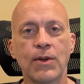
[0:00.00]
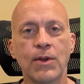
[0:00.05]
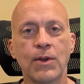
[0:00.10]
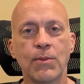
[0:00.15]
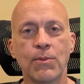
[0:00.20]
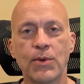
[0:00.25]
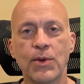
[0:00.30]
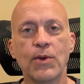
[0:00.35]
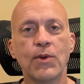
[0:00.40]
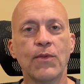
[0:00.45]

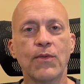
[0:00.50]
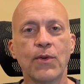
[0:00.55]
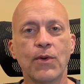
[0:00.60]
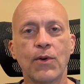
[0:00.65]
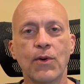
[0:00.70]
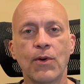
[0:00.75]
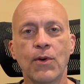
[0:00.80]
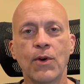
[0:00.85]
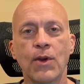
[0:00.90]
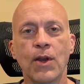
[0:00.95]

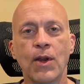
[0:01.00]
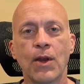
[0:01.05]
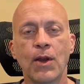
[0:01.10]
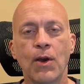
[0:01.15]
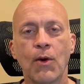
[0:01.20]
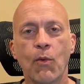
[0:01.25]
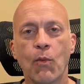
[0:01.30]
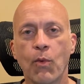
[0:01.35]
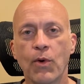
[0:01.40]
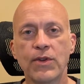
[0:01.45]
beautiful
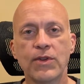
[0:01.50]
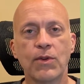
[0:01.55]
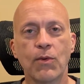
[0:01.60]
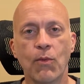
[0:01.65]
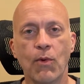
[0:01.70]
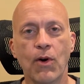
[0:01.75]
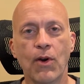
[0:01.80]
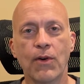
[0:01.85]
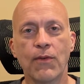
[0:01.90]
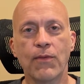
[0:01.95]
was the
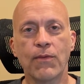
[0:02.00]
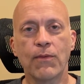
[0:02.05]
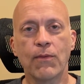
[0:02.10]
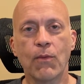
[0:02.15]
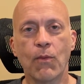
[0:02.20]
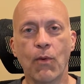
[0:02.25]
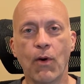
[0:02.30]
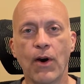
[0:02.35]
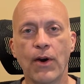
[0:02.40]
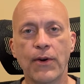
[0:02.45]

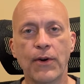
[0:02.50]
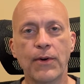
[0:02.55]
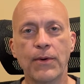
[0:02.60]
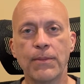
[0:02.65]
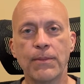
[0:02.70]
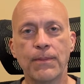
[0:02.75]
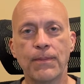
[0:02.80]
water.